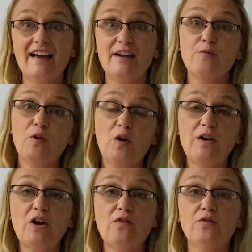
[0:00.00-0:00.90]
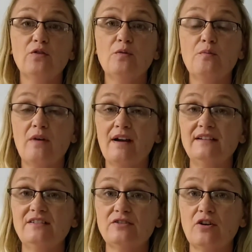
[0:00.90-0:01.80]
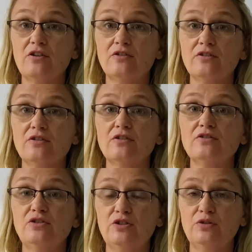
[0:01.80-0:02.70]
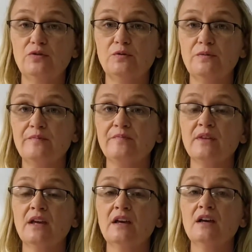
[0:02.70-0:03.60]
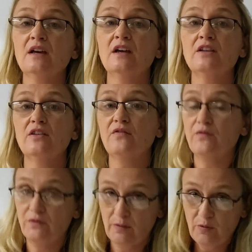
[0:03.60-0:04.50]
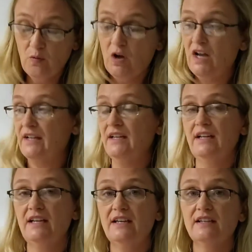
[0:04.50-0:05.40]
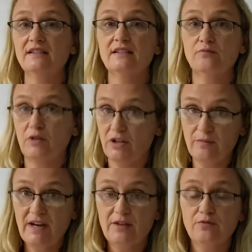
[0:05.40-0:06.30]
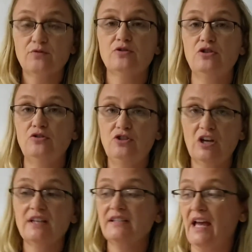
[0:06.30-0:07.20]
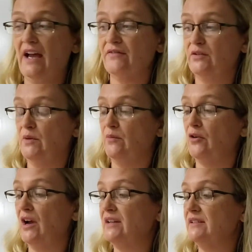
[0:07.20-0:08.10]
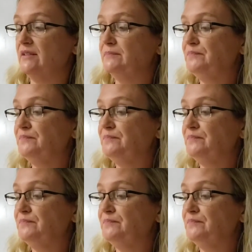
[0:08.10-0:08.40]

Hi, we're going over MindStarter 2. The number one is one of the math rules you just have to memorize.